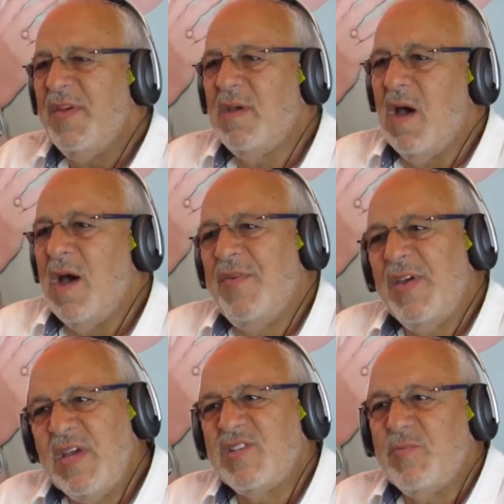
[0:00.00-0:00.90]
I
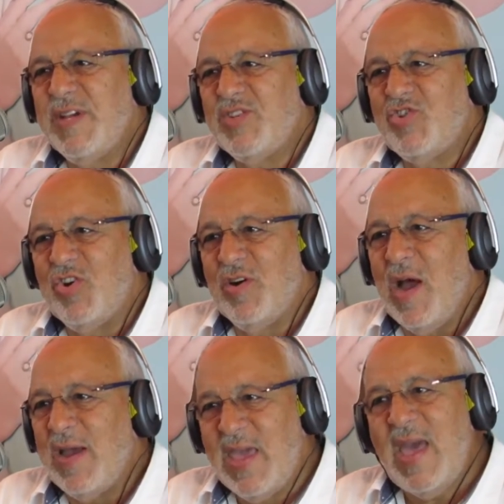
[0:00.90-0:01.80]
think it's a
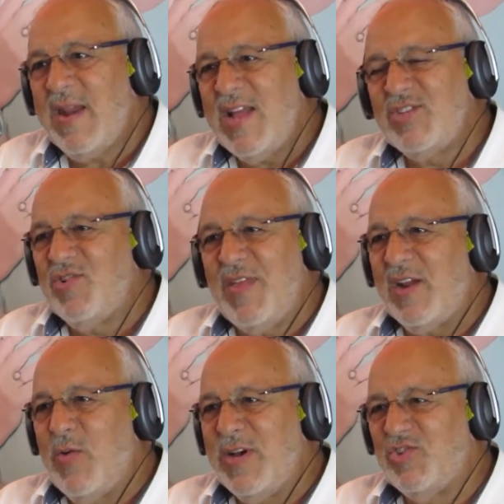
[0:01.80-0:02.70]
mixture. I can't answer
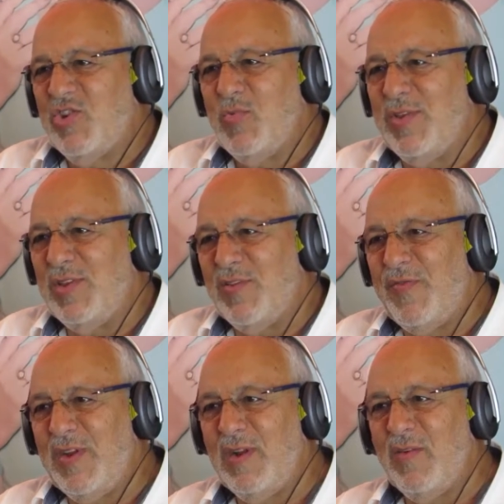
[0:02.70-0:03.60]
that question with a
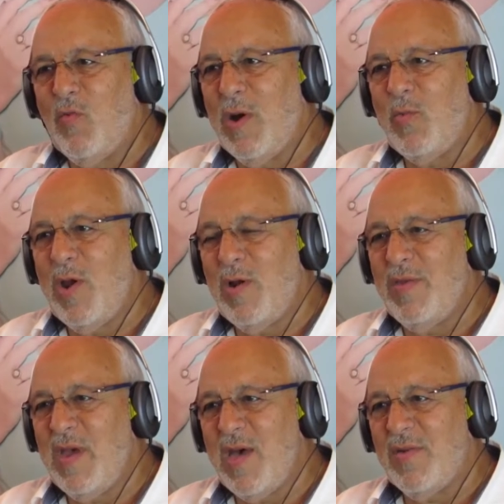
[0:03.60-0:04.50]
definitive one
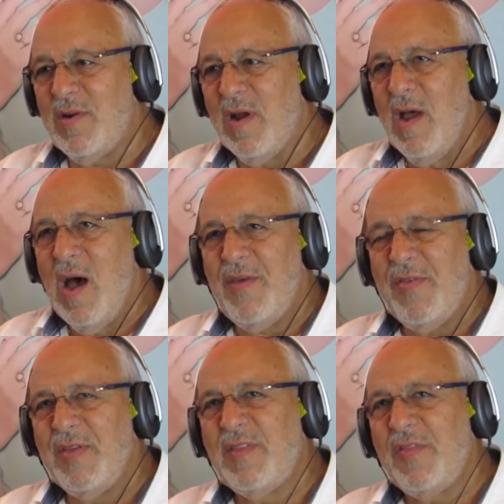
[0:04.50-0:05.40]
way or the other.
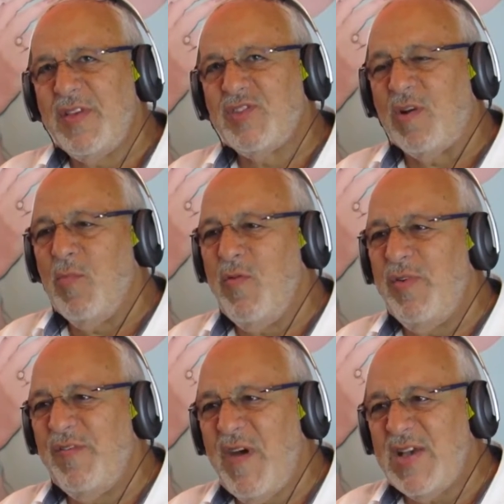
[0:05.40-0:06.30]
I think that things are
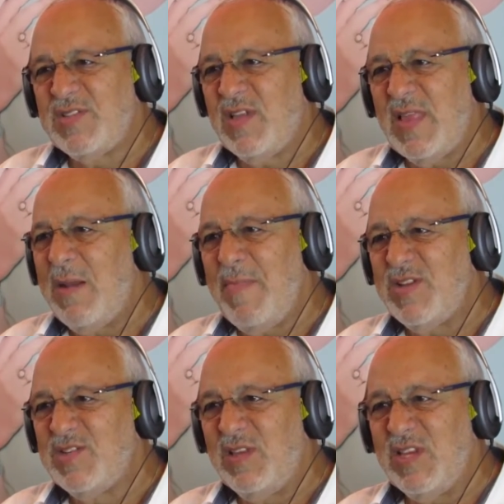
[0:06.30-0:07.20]
moving fast, and
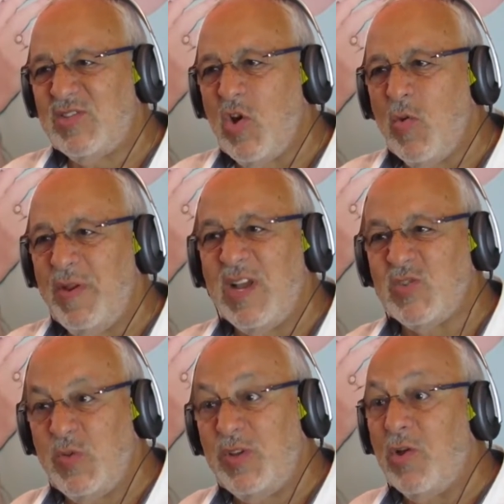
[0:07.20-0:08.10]
that makes it dystopian
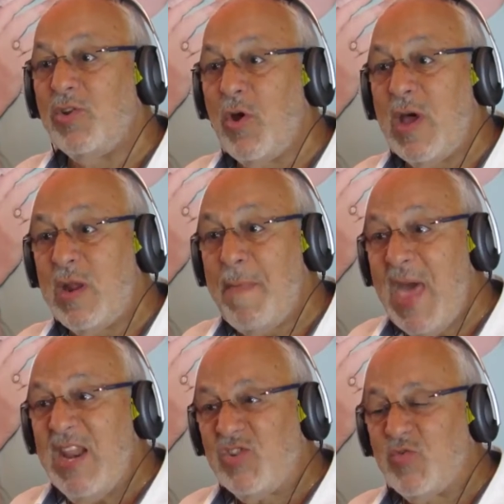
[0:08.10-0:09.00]
because we don't know how to
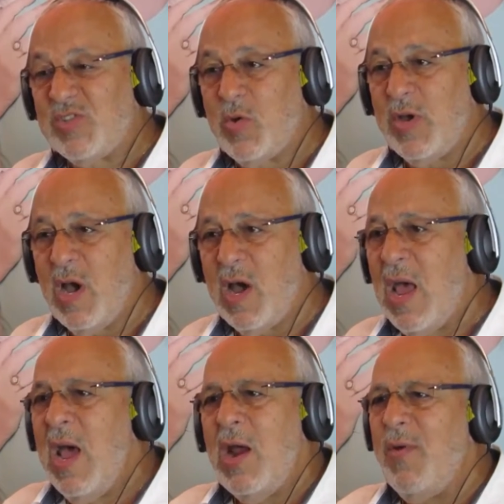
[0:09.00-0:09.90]
manage what's going
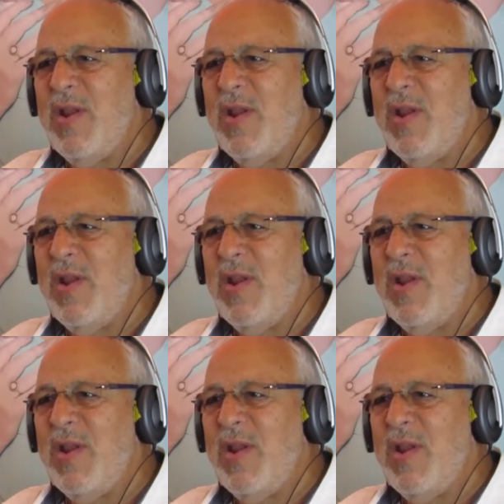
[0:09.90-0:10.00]
on.